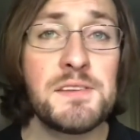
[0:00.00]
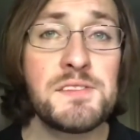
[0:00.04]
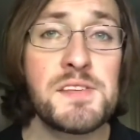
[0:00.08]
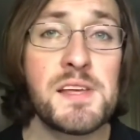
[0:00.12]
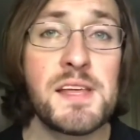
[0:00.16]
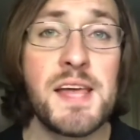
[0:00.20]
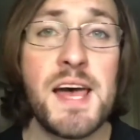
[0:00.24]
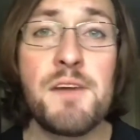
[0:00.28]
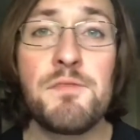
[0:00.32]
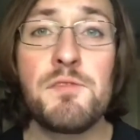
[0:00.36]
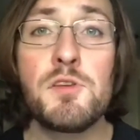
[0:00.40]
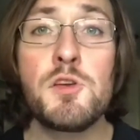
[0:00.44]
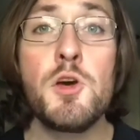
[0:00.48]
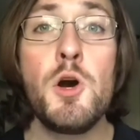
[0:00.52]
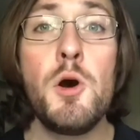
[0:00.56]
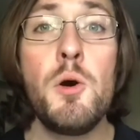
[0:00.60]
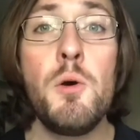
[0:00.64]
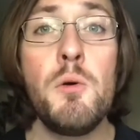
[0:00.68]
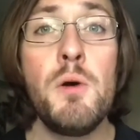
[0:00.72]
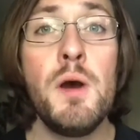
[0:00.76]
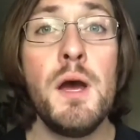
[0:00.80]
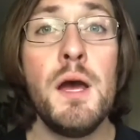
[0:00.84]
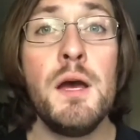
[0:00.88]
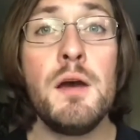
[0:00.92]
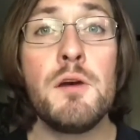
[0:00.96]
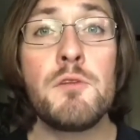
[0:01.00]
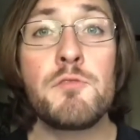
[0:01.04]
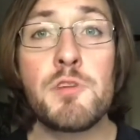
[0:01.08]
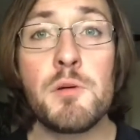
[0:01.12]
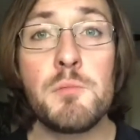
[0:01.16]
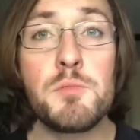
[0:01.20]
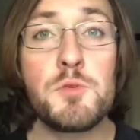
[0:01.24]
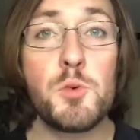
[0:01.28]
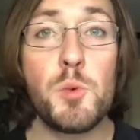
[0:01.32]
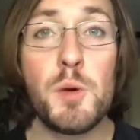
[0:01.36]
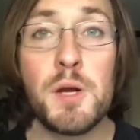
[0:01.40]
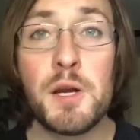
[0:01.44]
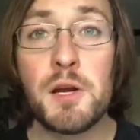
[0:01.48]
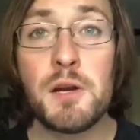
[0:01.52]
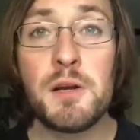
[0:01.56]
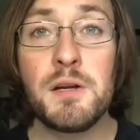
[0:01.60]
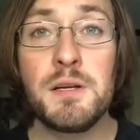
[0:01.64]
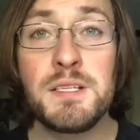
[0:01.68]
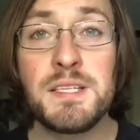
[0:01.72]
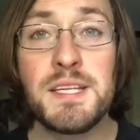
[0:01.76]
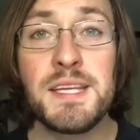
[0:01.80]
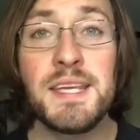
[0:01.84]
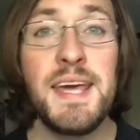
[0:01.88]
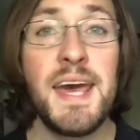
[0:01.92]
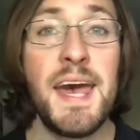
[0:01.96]
They'll have to go from Twitter
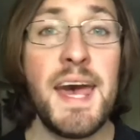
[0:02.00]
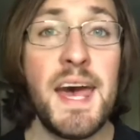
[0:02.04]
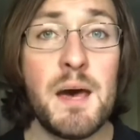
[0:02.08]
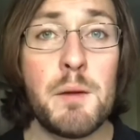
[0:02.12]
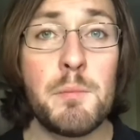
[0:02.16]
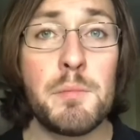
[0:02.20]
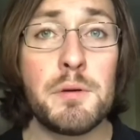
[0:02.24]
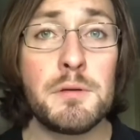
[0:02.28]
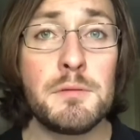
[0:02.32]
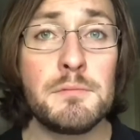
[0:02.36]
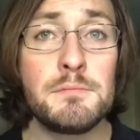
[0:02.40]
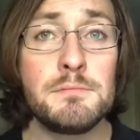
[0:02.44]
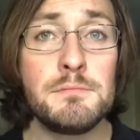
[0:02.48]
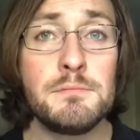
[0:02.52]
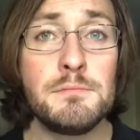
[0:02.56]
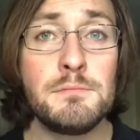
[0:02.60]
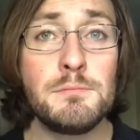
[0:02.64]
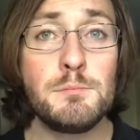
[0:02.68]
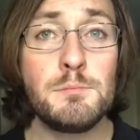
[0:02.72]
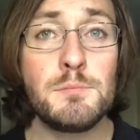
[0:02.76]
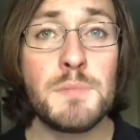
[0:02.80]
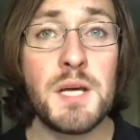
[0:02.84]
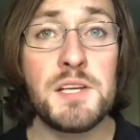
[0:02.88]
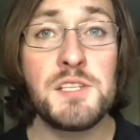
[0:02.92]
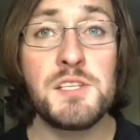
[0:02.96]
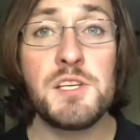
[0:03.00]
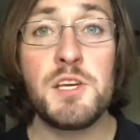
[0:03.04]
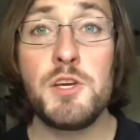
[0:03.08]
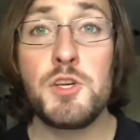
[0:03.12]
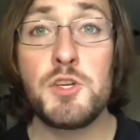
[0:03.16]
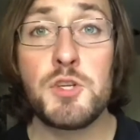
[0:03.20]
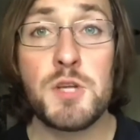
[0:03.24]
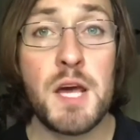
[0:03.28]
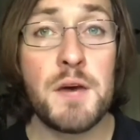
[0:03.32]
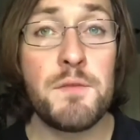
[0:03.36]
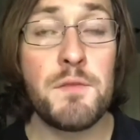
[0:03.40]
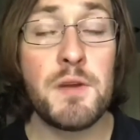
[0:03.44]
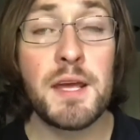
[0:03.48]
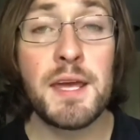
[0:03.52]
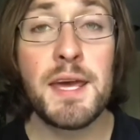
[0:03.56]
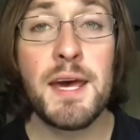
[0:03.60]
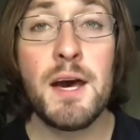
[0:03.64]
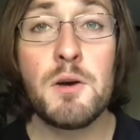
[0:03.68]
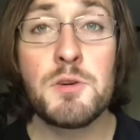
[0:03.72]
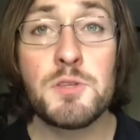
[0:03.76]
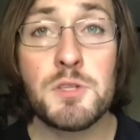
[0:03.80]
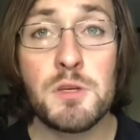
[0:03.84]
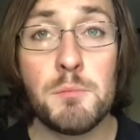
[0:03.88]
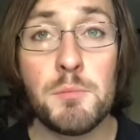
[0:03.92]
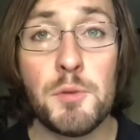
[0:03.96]
to Gab. I say you should have an
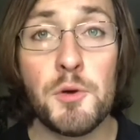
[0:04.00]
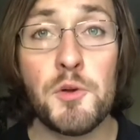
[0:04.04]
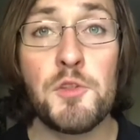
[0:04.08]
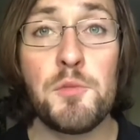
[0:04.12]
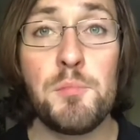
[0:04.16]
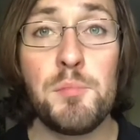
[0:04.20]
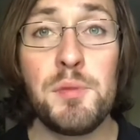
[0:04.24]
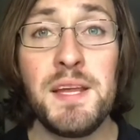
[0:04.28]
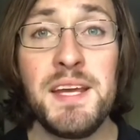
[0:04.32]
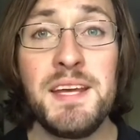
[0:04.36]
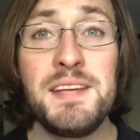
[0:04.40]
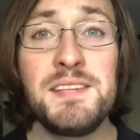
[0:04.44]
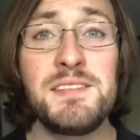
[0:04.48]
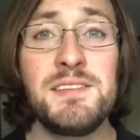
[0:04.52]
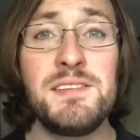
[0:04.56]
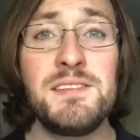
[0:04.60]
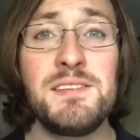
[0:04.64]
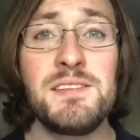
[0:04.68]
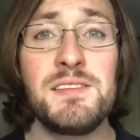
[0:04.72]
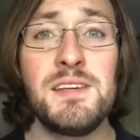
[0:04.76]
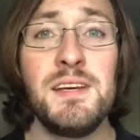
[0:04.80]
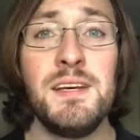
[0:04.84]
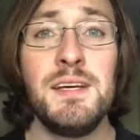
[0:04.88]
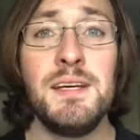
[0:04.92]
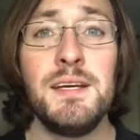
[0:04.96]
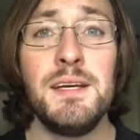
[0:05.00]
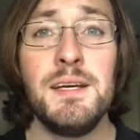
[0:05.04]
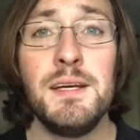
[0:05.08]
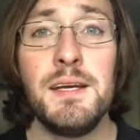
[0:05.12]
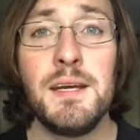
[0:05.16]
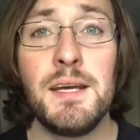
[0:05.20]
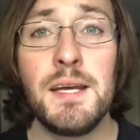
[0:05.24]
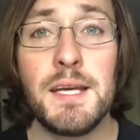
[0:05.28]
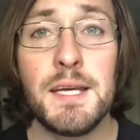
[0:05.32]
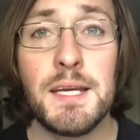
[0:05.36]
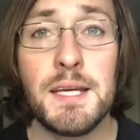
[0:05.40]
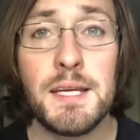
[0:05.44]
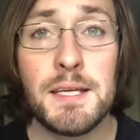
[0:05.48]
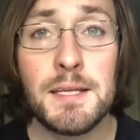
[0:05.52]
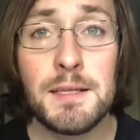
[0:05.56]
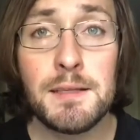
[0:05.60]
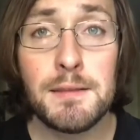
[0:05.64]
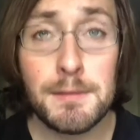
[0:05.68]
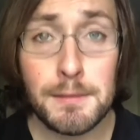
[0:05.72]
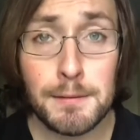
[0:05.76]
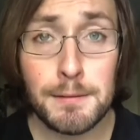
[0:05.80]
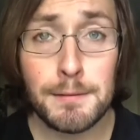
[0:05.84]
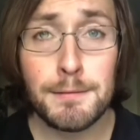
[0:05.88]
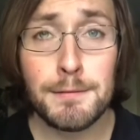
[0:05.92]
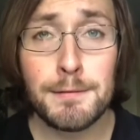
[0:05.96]
account on both places
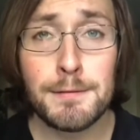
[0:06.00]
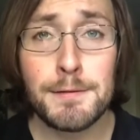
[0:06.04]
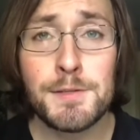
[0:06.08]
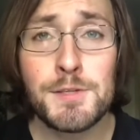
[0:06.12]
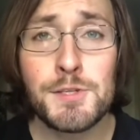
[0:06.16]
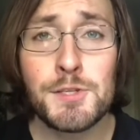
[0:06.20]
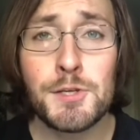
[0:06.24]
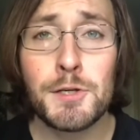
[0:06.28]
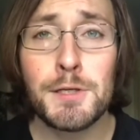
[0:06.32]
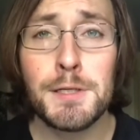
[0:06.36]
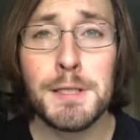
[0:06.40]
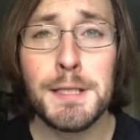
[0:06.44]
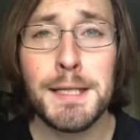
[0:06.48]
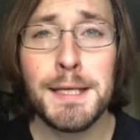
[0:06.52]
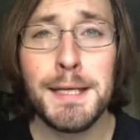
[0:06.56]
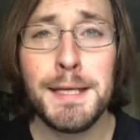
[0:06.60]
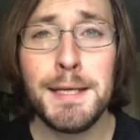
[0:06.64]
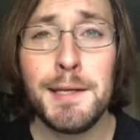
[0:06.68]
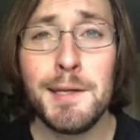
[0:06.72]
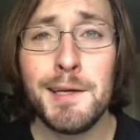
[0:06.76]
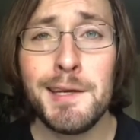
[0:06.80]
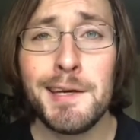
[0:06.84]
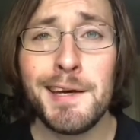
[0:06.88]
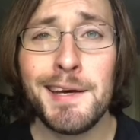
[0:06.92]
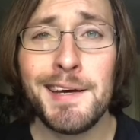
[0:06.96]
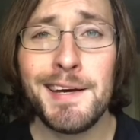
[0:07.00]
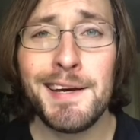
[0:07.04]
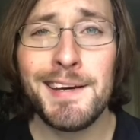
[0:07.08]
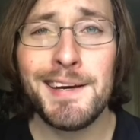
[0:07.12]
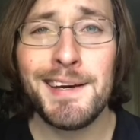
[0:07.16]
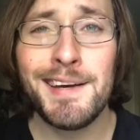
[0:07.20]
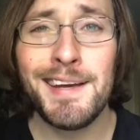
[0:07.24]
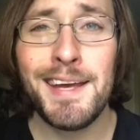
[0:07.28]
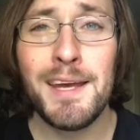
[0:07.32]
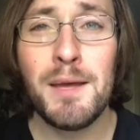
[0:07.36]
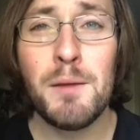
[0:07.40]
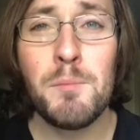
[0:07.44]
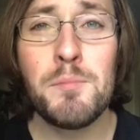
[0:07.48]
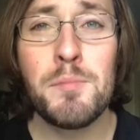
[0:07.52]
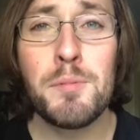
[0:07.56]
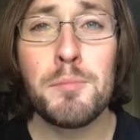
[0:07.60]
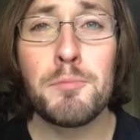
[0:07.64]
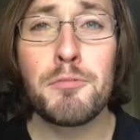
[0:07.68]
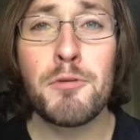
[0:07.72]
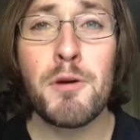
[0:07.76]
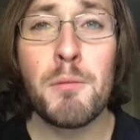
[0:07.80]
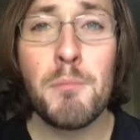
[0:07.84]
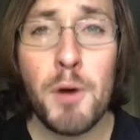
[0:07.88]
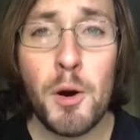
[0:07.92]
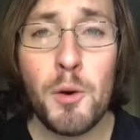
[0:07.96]
and certainly uh, help
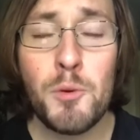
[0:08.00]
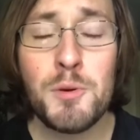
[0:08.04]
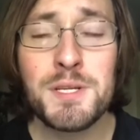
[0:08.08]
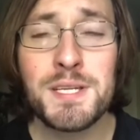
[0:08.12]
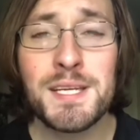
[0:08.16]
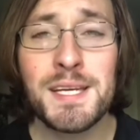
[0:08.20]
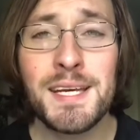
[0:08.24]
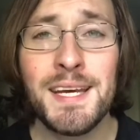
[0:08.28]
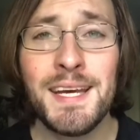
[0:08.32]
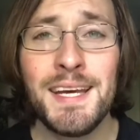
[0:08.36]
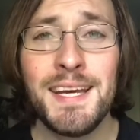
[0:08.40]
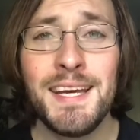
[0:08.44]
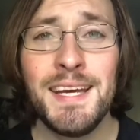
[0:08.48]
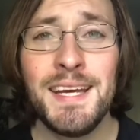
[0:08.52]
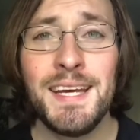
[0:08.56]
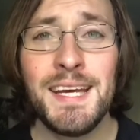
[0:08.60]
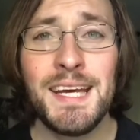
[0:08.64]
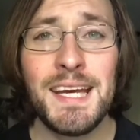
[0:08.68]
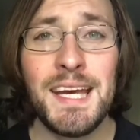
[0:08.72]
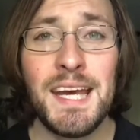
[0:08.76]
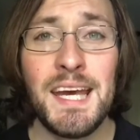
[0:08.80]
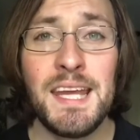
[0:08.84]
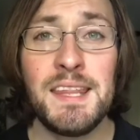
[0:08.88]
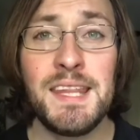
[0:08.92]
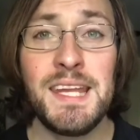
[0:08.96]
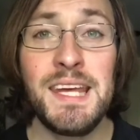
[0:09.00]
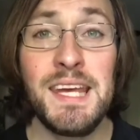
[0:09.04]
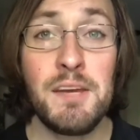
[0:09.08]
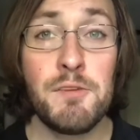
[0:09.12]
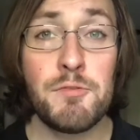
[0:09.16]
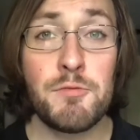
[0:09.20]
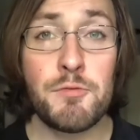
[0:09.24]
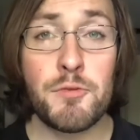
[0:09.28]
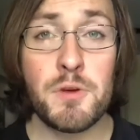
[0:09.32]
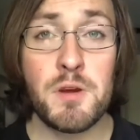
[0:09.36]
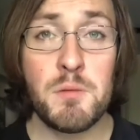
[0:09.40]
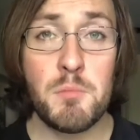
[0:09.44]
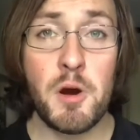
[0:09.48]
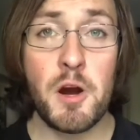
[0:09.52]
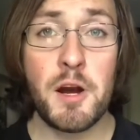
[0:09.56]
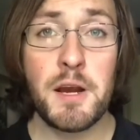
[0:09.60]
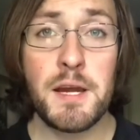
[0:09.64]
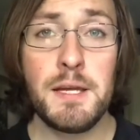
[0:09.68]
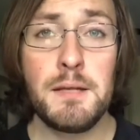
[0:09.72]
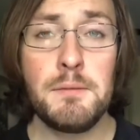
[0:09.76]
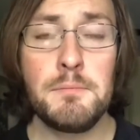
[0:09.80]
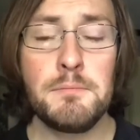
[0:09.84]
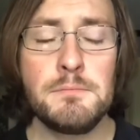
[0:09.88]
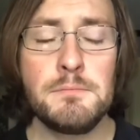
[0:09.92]
promote the free market.